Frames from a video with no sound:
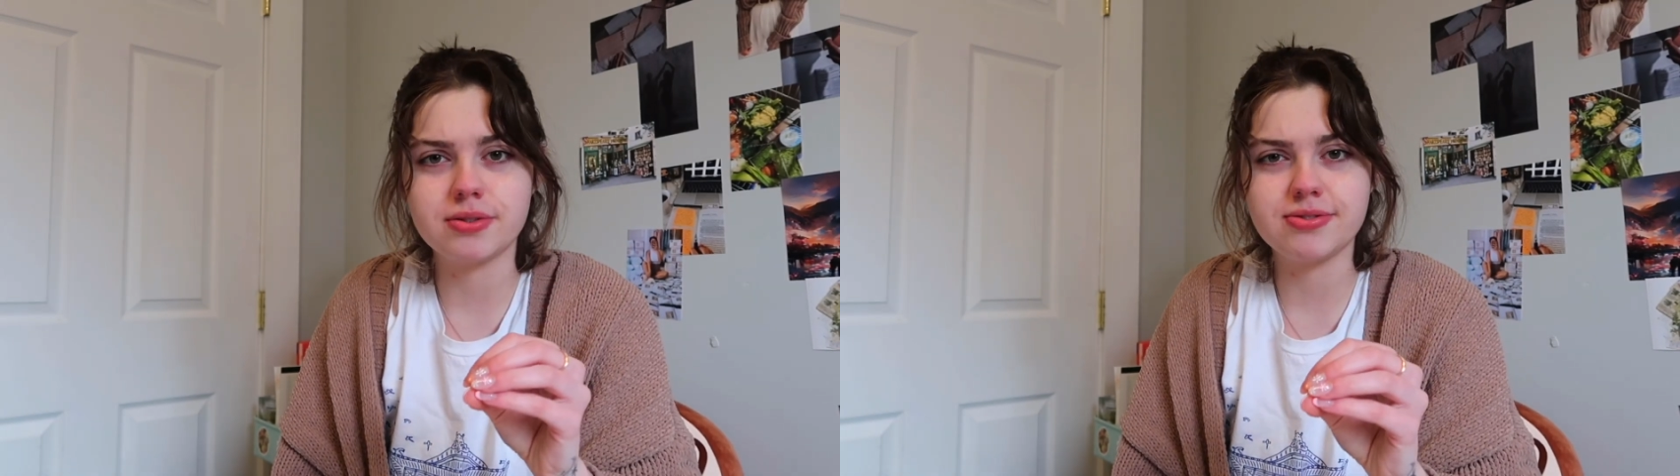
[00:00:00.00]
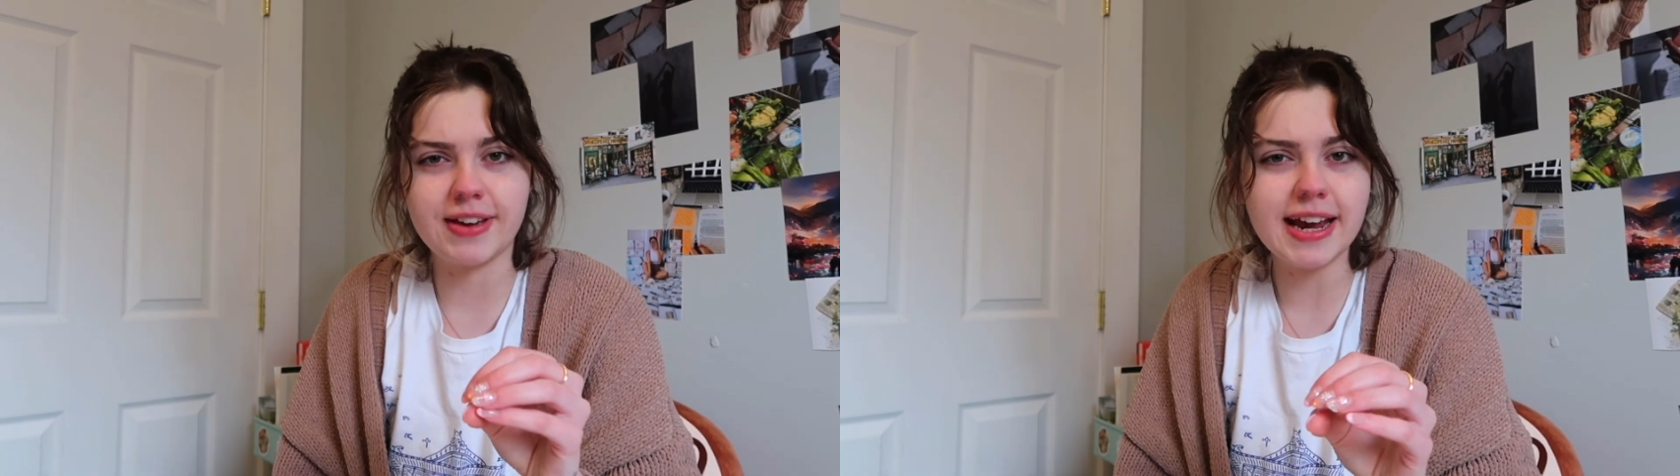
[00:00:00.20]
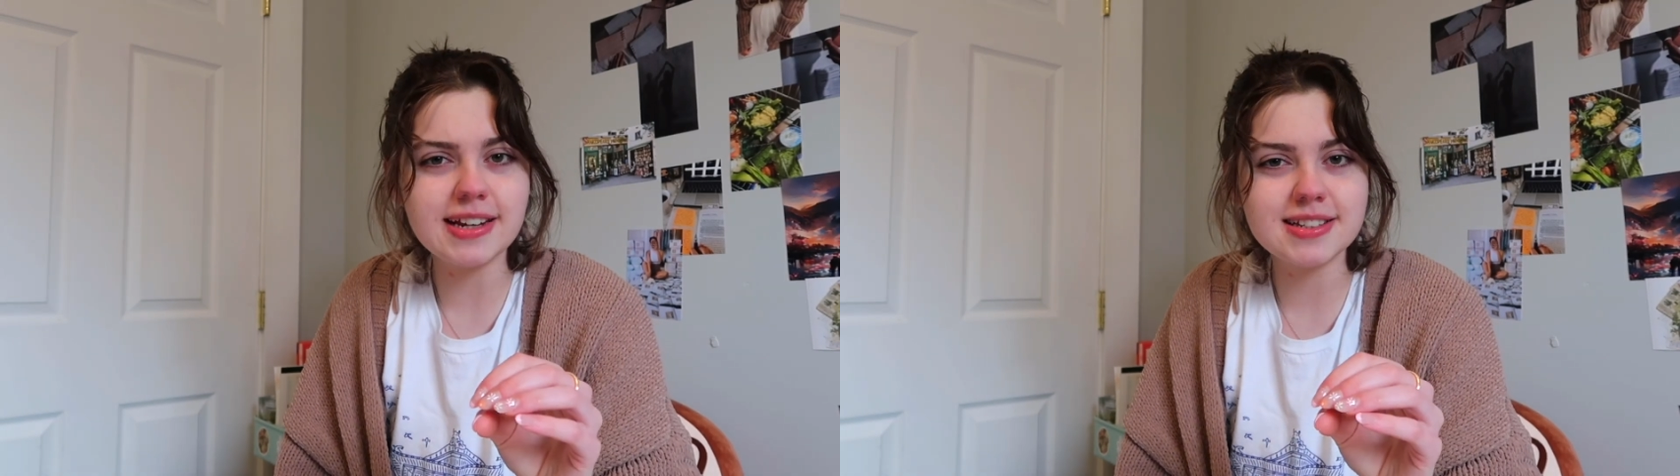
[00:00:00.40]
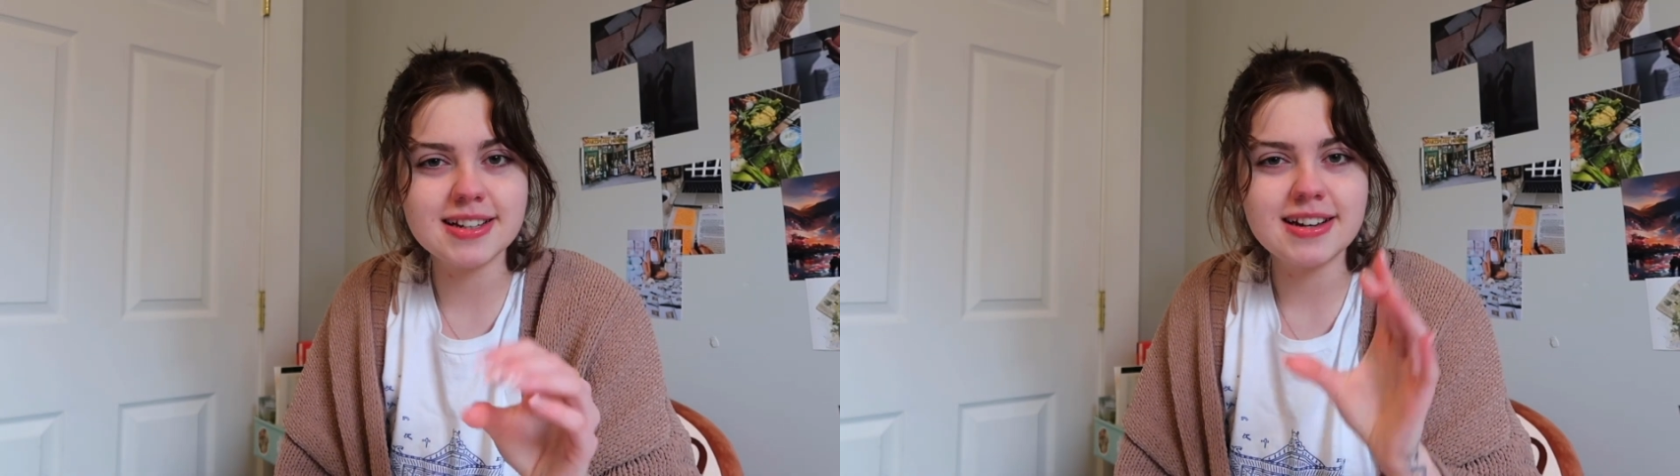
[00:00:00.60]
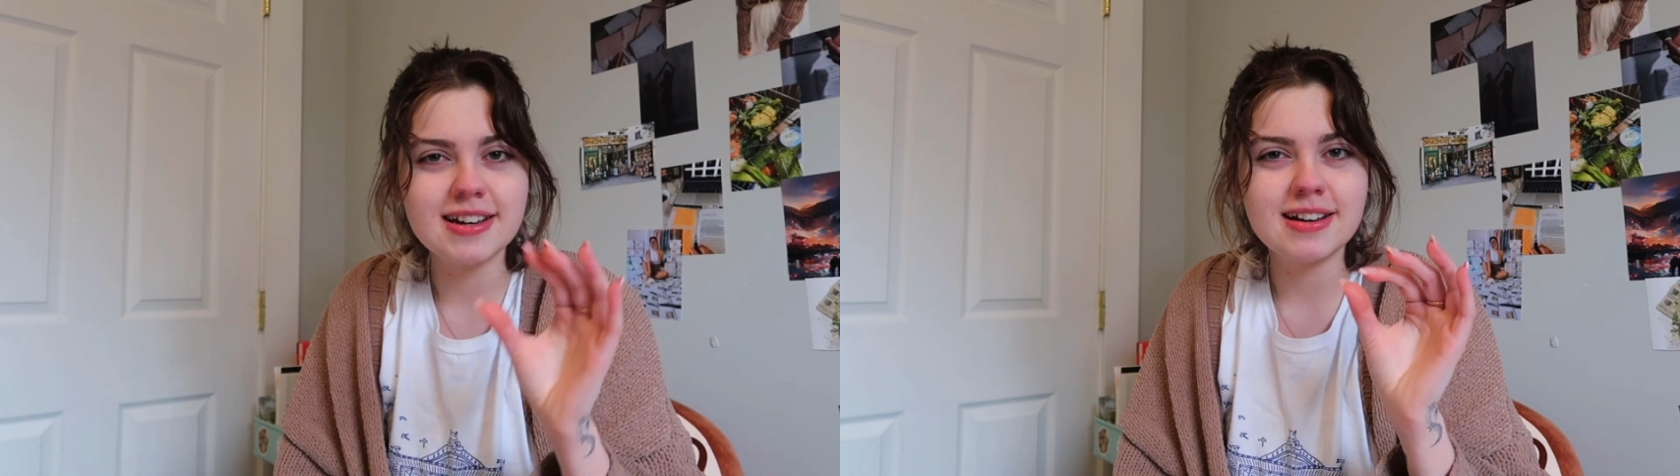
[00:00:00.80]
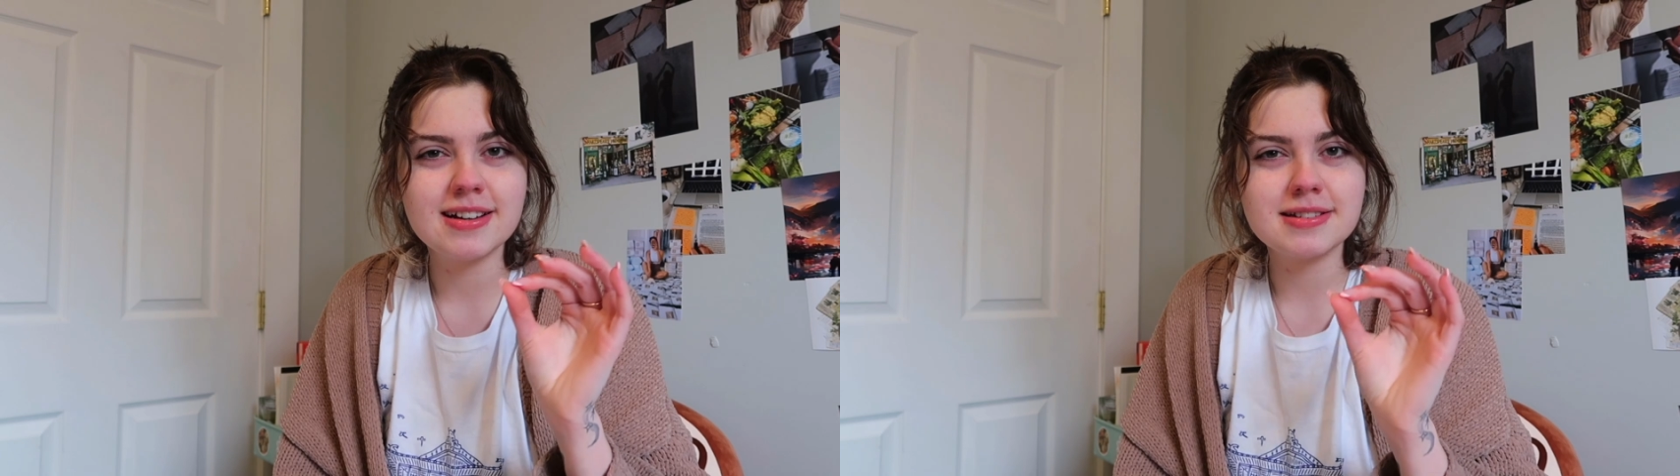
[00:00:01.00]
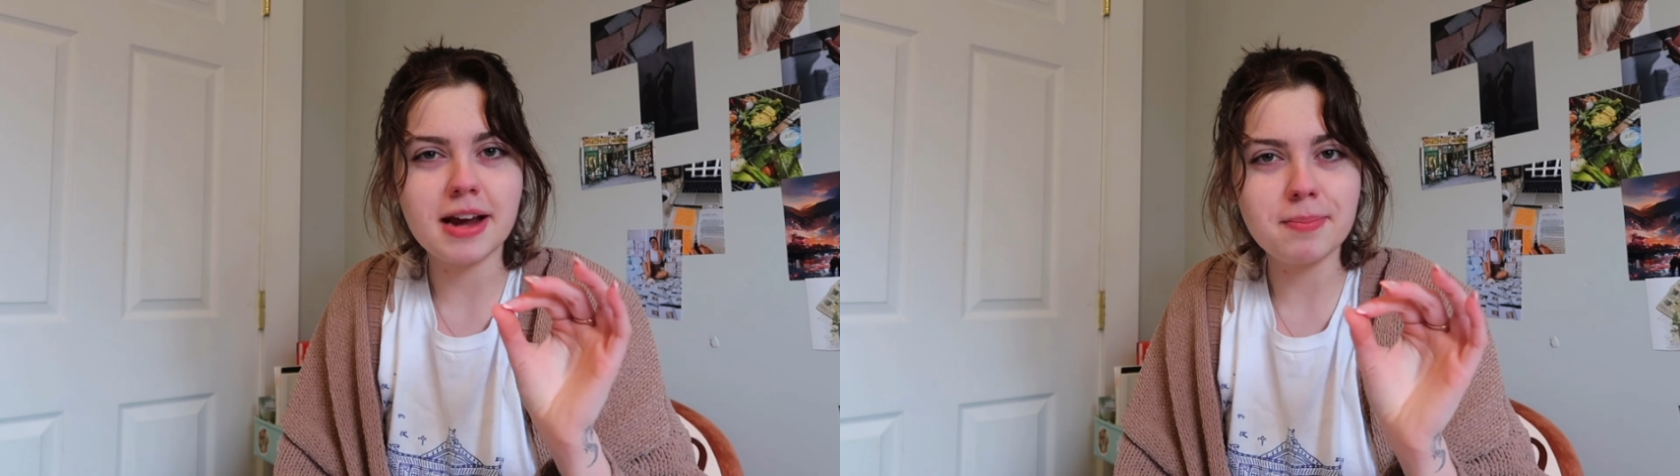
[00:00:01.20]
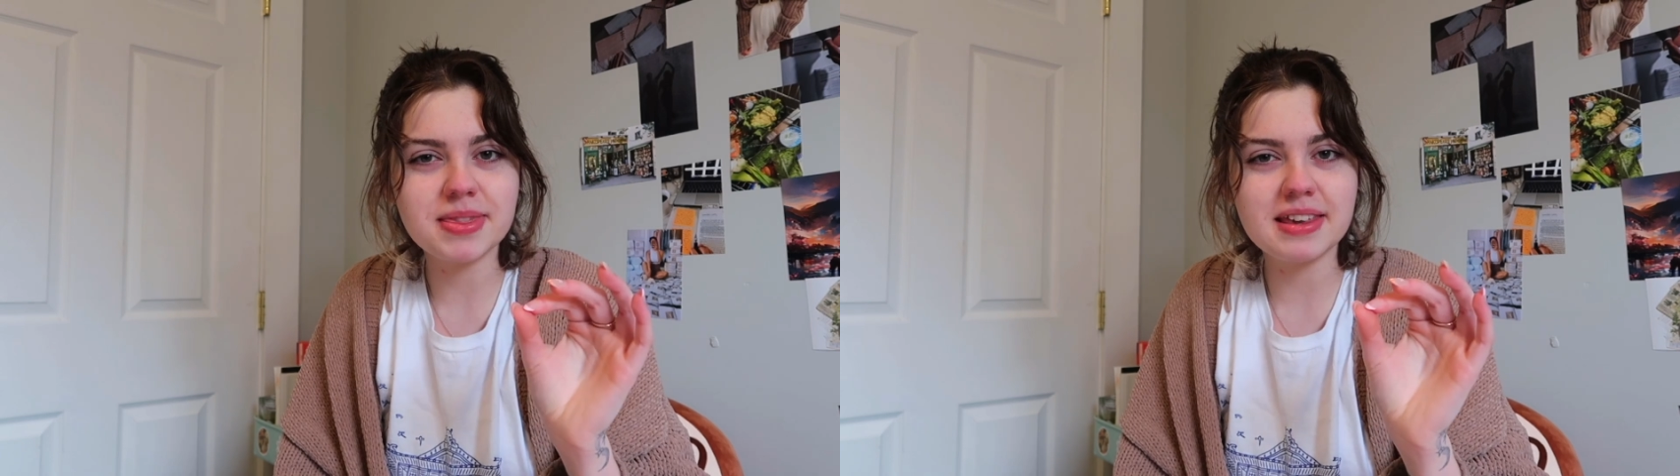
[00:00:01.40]
fate
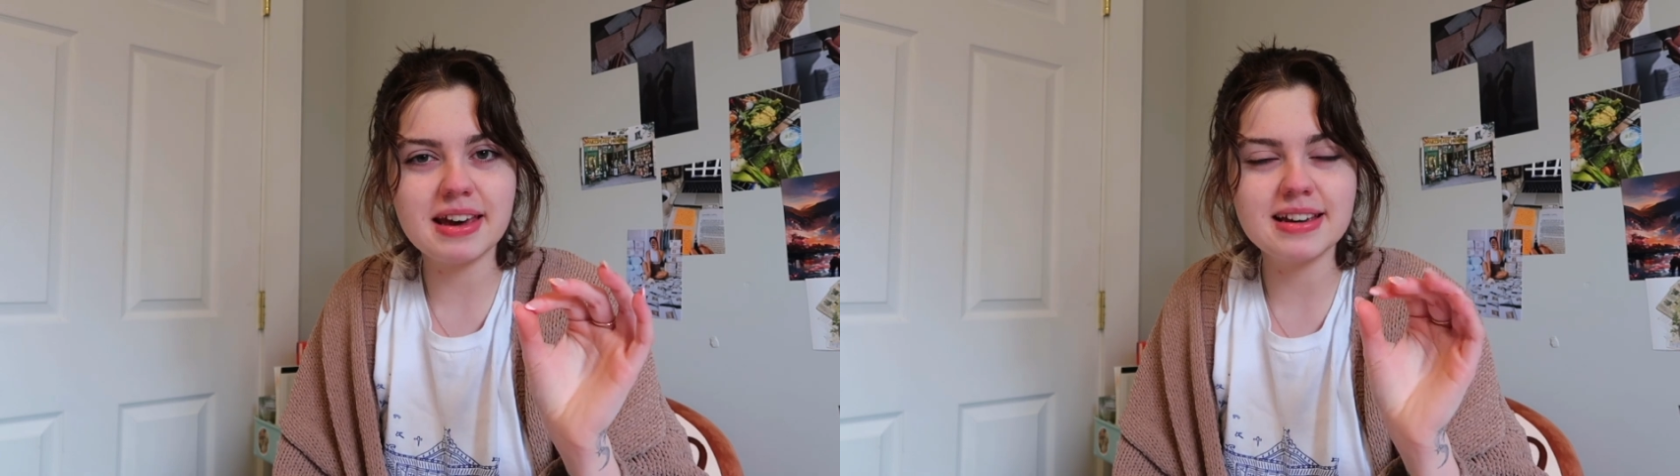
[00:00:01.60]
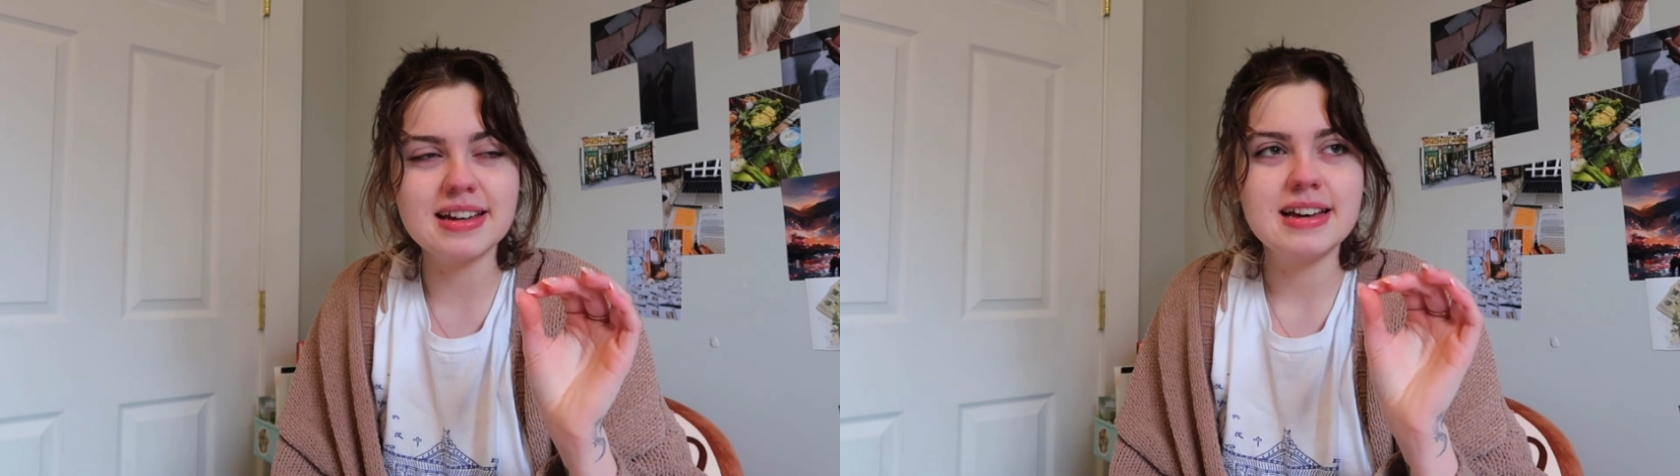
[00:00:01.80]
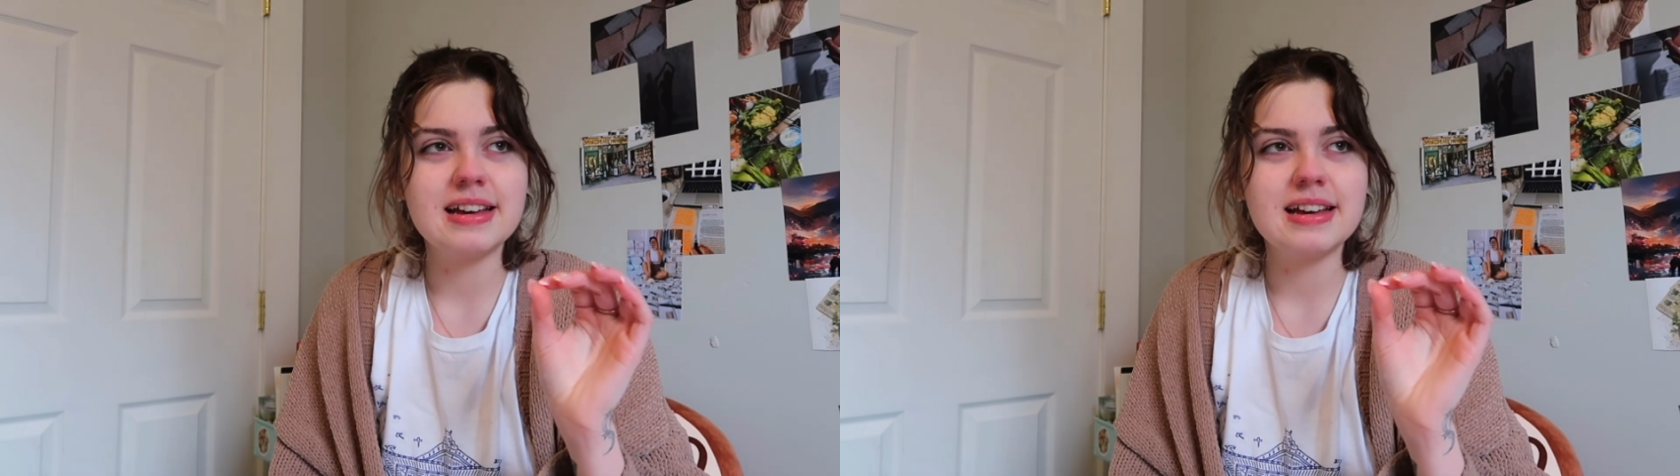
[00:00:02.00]
type of thing.